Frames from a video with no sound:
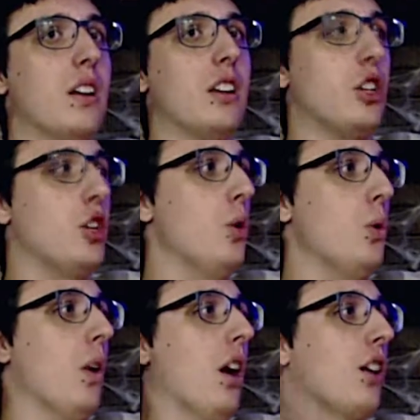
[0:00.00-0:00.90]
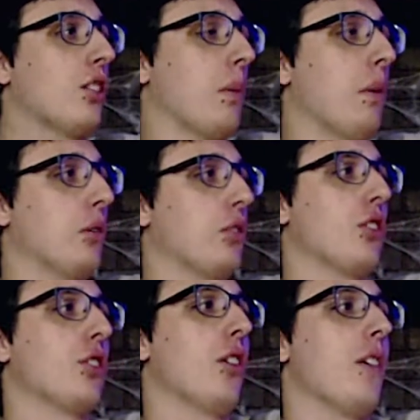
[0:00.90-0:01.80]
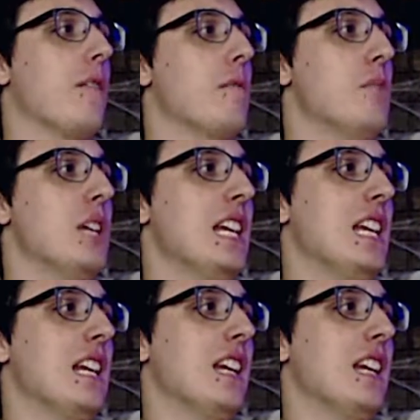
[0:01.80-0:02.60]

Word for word: you are supposed to serve me.